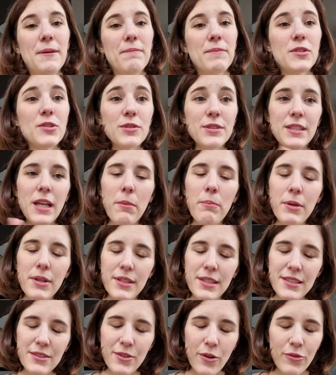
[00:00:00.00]
So
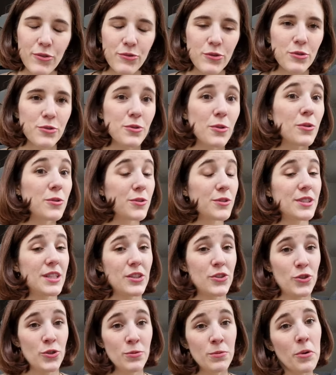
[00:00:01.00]
Serpenti is of course also their
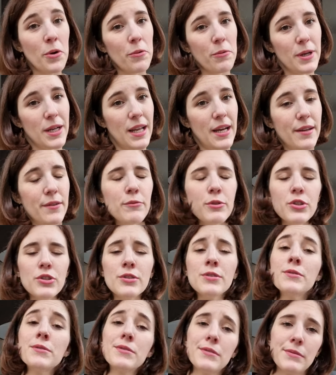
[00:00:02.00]
jewelry line, which
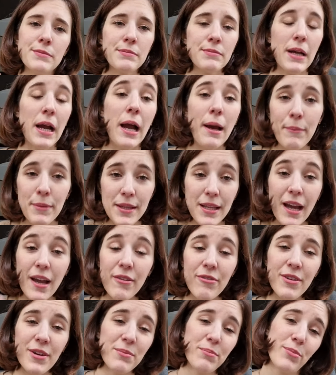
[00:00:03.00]
is, I mean, I
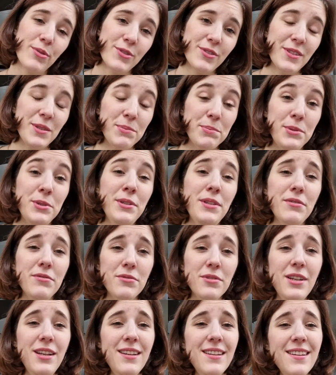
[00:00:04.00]
find personally
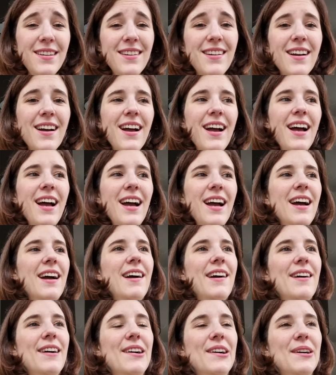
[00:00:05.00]
beautiful.
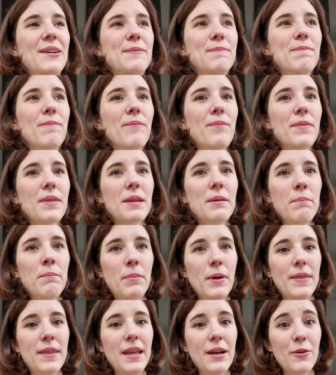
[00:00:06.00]

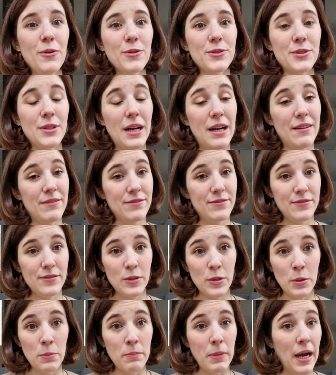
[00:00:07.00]
But they also have
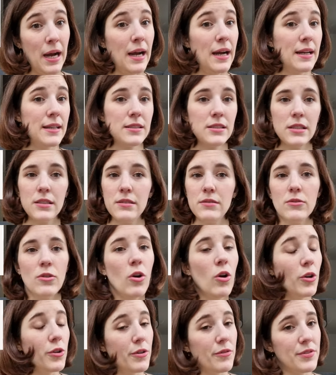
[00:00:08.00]
bags and a
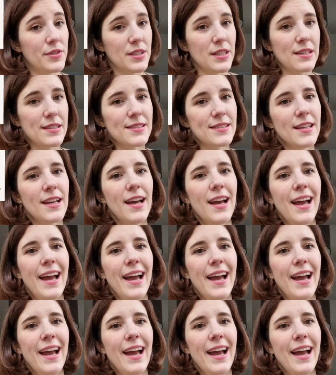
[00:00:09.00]
lot of things.